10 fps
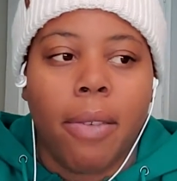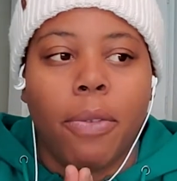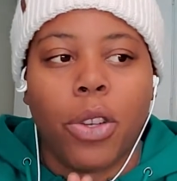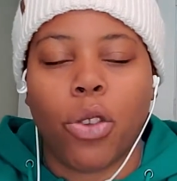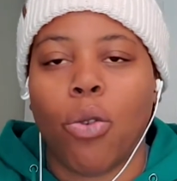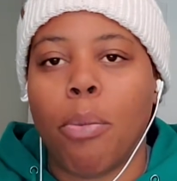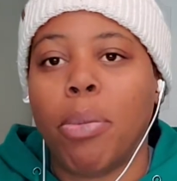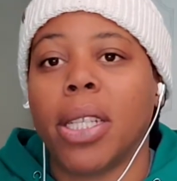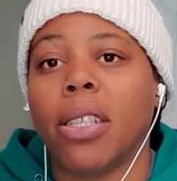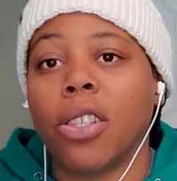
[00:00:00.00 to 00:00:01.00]
for doing
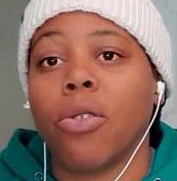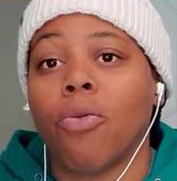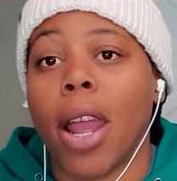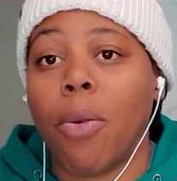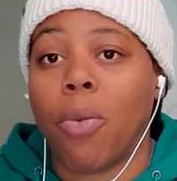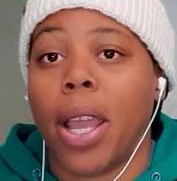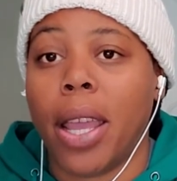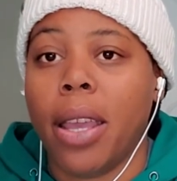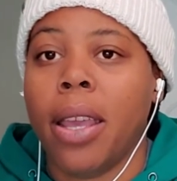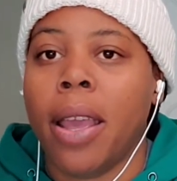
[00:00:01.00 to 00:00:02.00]
business the right
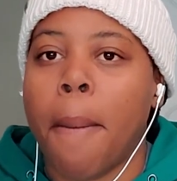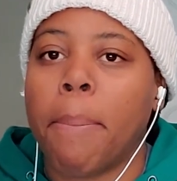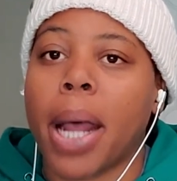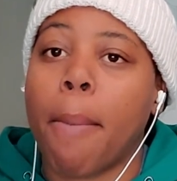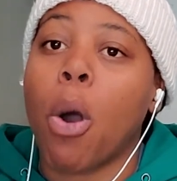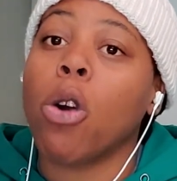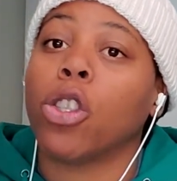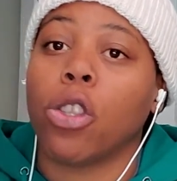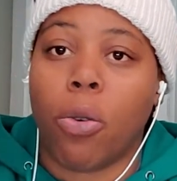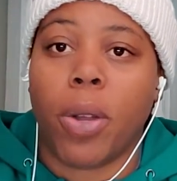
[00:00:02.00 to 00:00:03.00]
way, but I'm
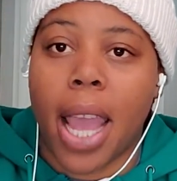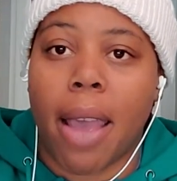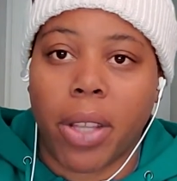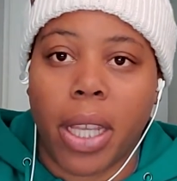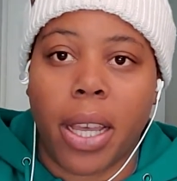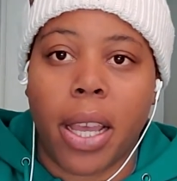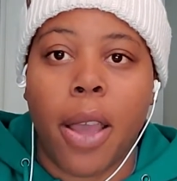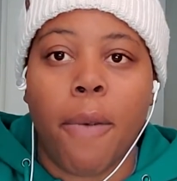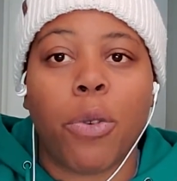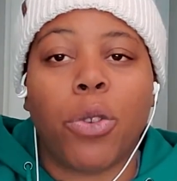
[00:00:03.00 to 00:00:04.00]
also an advocate
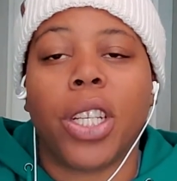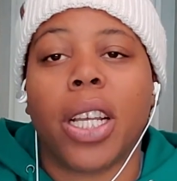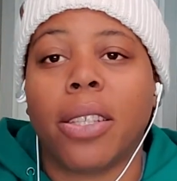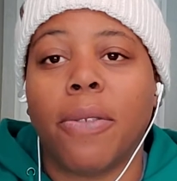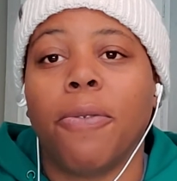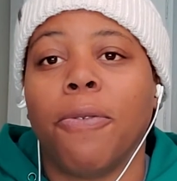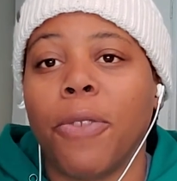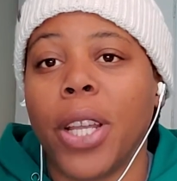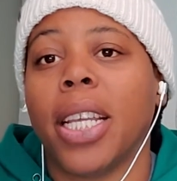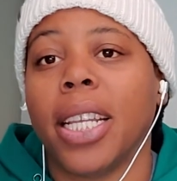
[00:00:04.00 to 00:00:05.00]
for just
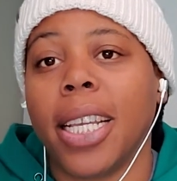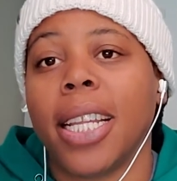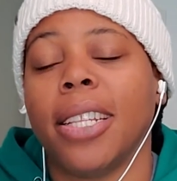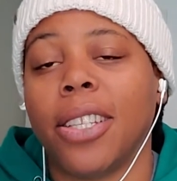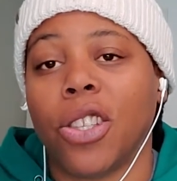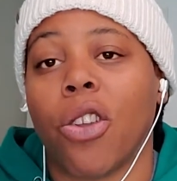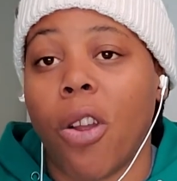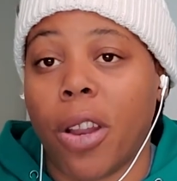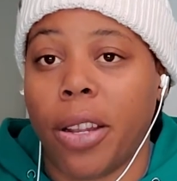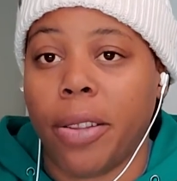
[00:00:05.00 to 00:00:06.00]
freaking getting
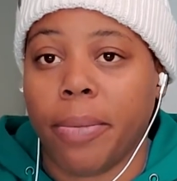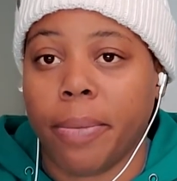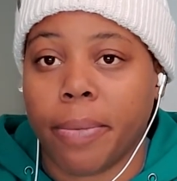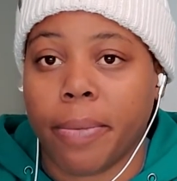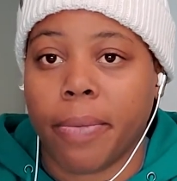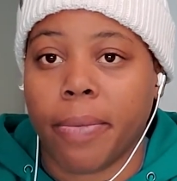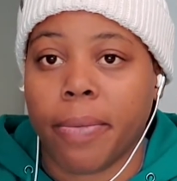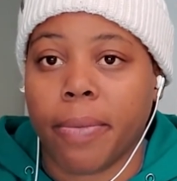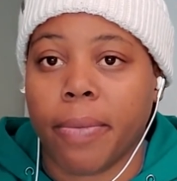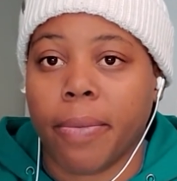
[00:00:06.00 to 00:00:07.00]
started.
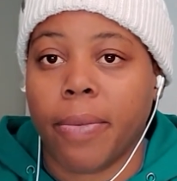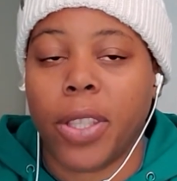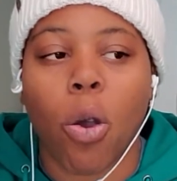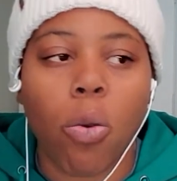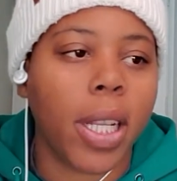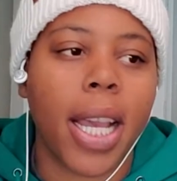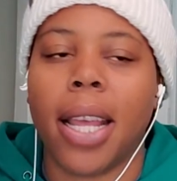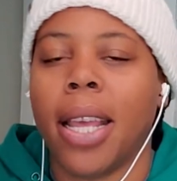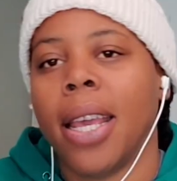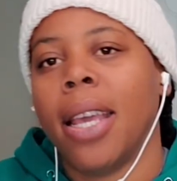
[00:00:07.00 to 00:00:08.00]
Don't
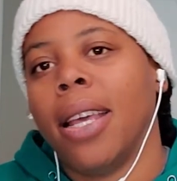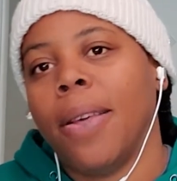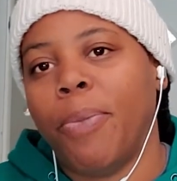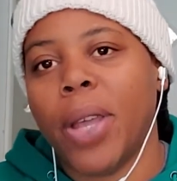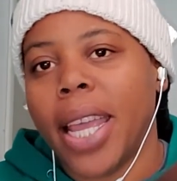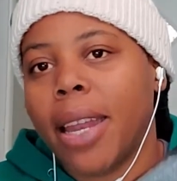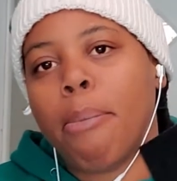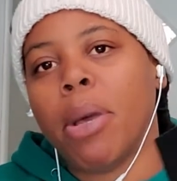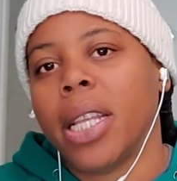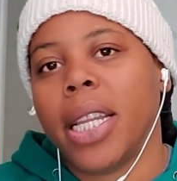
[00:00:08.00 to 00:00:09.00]
let the
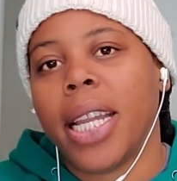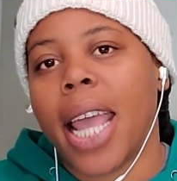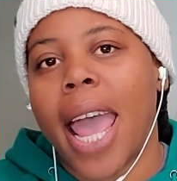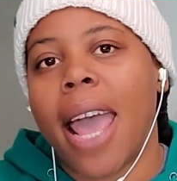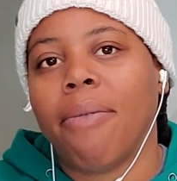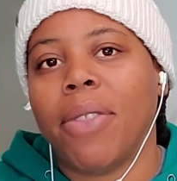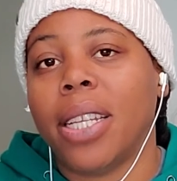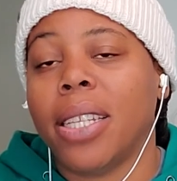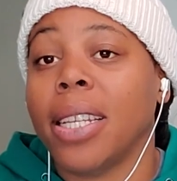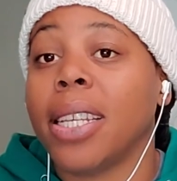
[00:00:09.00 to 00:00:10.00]
inability to have
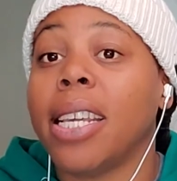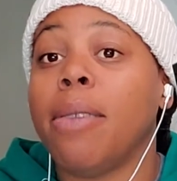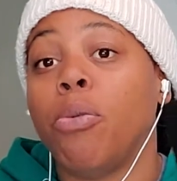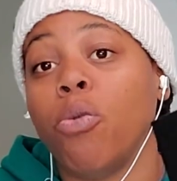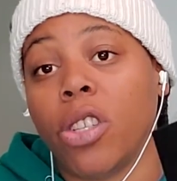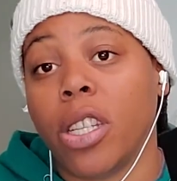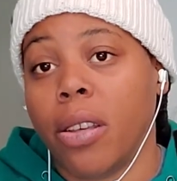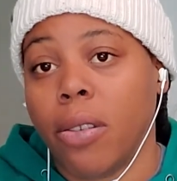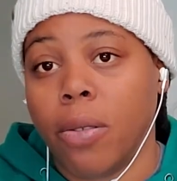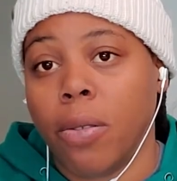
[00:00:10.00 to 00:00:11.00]
this keep you
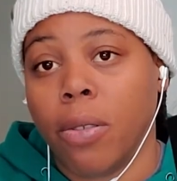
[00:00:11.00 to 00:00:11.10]
still,